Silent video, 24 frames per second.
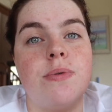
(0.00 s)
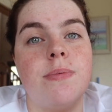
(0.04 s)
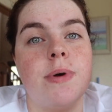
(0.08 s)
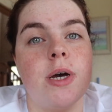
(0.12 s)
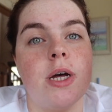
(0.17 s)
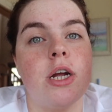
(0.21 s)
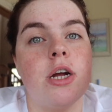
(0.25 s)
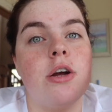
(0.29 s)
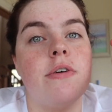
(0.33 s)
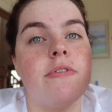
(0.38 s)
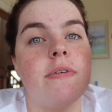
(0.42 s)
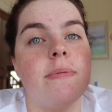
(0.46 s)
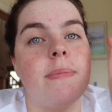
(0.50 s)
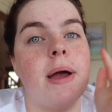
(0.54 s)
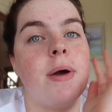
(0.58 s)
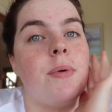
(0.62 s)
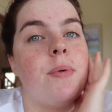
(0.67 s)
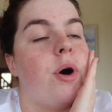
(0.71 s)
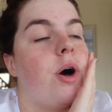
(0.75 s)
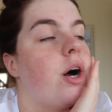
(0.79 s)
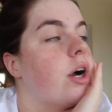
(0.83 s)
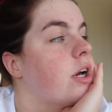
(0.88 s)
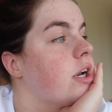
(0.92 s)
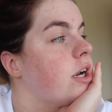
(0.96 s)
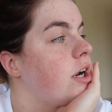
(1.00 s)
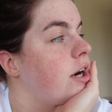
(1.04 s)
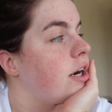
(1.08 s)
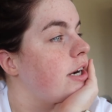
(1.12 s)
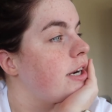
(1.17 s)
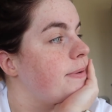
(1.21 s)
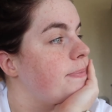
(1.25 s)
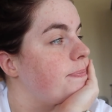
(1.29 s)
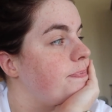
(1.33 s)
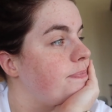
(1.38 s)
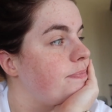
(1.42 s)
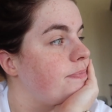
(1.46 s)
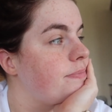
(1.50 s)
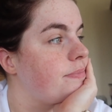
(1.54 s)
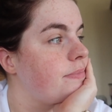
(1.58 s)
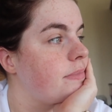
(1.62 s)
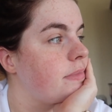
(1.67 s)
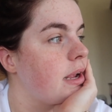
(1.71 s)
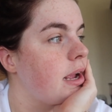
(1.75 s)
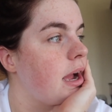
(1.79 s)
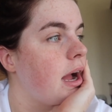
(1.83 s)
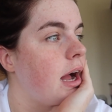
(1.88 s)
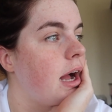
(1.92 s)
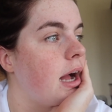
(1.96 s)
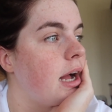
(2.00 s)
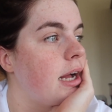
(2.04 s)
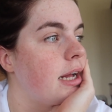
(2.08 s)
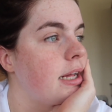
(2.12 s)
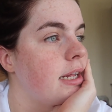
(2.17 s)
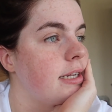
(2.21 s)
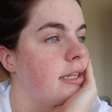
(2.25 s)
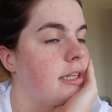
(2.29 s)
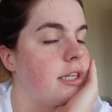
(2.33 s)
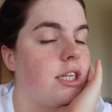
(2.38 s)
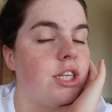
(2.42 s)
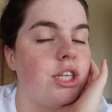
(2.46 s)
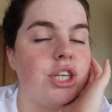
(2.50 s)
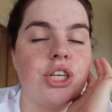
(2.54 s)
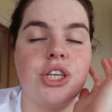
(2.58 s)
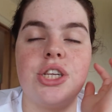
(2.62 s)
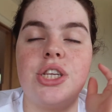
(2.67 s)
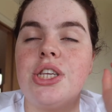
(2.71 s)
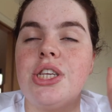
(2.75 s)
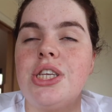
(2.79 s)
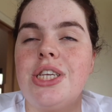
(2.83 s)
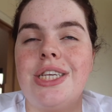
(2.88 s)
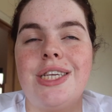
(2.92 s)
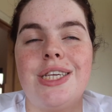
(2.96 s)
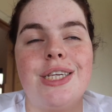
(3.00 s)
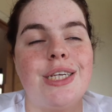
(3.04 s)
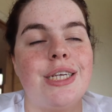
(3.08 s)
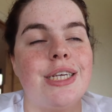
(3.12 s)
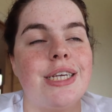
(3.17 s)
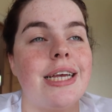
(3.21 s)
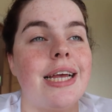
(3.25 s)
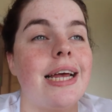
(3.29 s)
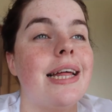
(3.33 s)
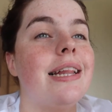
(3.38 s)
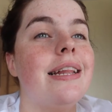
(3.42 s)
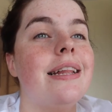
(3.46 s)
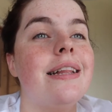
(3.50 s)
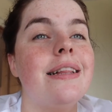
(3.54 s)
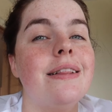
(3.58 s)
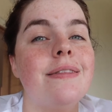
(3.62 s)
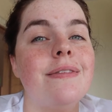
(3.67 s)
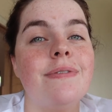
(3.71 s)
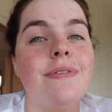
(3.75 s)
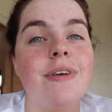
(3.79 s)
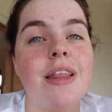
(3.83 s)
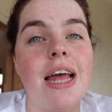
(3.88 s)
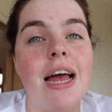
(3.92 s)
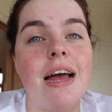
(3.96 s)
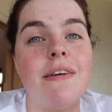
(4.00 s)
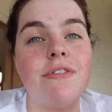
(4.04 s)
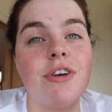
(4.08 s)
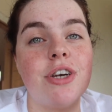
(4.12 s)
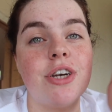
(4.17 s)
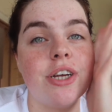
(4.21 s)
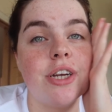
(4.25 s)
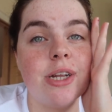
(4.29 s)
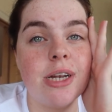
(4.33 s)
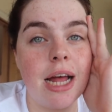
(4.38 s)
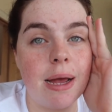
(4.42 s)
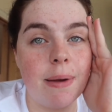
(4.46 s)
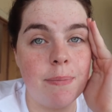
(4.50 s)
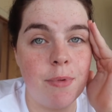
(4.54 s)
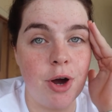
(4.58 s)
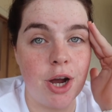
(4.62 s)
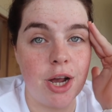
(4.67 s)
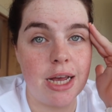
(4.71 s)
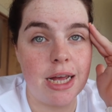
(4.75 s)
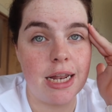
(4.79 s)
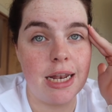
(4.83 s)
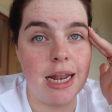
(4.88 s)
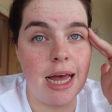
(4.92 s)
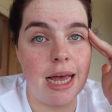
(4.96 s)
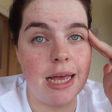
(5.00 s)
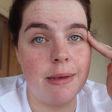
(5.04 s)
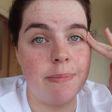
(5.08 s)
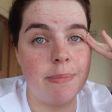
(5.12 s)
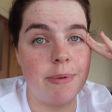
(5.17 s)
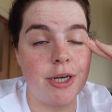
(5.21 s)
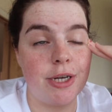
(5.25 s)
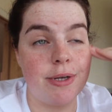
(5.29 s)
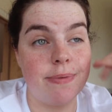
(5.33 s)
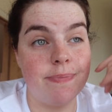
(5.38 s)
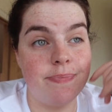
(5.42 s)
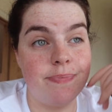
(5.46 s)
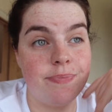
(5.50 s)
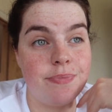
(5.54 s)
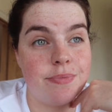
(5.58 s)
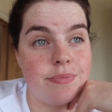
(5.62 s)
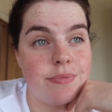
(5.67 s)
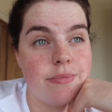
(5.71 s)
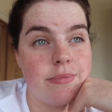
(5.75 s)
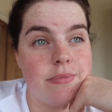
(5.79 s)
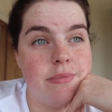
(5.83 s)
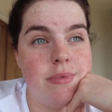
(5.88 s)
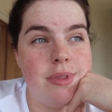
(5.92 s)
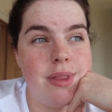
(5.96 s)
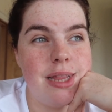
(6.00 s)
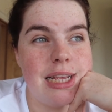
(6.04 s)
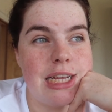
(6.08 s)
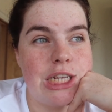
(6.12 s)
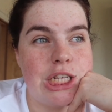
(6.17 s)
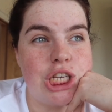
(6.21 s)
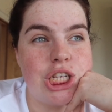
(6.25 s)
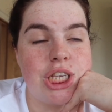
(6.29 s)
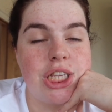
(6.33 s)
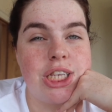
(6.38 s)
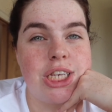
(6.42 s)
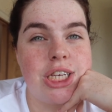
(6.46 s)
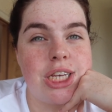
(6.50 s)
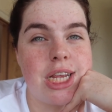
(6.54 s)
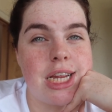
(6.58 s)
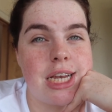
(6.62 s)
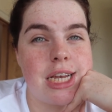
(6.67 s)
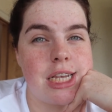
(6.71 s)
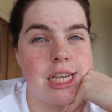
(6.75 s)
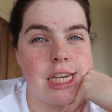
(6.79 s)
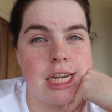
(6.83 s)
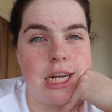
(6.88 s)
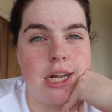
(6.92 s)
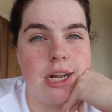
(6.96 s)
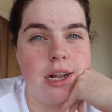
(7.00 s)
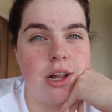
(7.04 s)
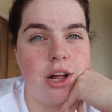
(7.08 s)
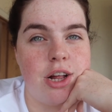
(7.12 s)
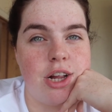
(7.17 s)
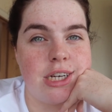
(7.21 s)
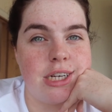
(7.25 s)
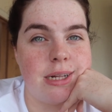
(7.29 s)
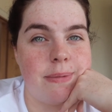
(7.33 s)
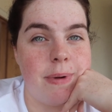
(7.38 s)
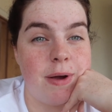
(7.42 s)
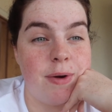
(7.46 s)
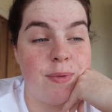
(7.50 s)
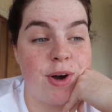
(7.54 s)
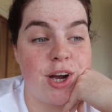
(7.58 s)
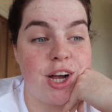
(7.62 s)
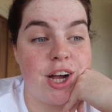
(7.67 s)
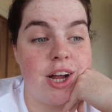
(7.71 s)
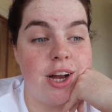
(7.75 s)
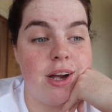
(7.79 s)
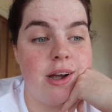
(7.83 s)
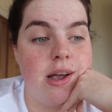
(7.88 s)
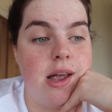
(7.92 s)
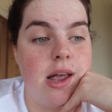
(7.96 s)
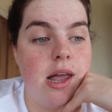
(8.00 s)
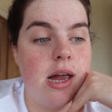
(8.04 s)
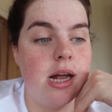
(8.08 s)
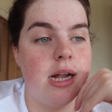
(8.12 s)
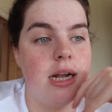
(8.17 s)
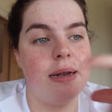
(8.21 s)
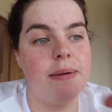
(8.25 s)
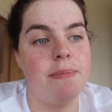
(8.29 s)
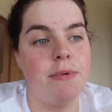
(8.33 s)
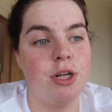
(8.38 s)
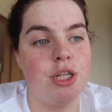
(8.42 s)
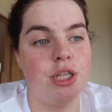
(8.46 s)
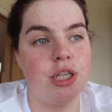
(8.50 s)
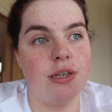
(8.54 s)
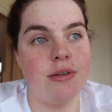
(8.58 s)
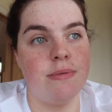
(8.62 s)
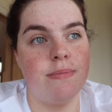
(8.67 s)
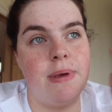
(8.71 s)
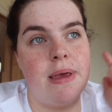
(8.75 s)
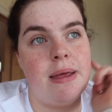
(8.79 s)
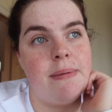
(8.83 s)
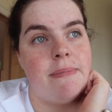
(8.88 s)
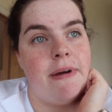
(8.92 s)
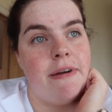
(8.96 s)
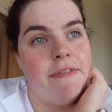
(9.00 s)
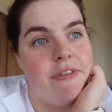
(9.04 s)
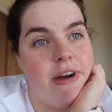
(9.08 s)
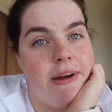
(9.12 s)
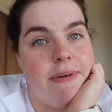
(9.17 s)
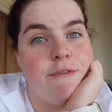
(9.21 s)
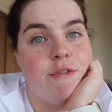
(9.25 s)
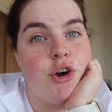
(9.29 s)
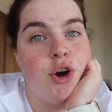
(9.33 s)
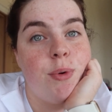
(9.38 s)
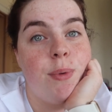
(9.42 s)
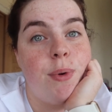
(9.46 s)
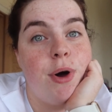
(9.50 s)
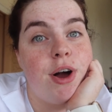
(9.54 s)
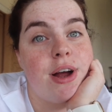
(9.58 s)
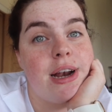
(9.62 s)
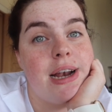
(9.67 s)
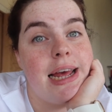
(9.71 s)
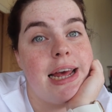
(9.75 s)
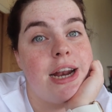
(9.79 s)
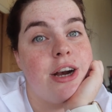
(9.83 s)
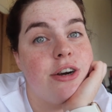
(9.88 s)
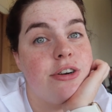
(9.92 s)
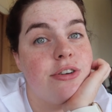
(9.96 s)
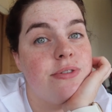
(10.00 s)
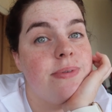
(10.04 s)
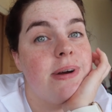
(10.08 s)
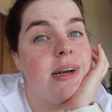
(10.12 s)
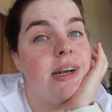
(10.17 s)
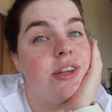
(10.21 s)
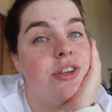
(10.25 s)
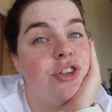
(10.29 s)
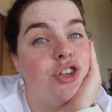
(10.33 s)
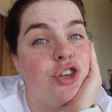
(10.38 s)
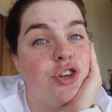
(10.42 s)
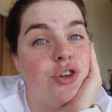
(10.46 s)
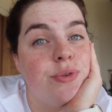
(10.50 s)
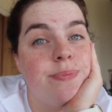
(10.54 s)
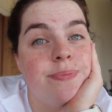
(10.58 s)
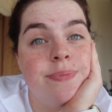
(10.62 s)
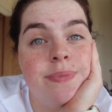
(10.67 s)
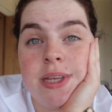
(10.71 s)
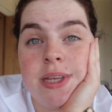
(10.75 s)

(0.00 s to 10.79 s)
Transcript: I'm gonna go for my walk now and just chill for the afternoon I'm working like but just chill onto my workout. I'm also meeting my friend for a walk later as well, so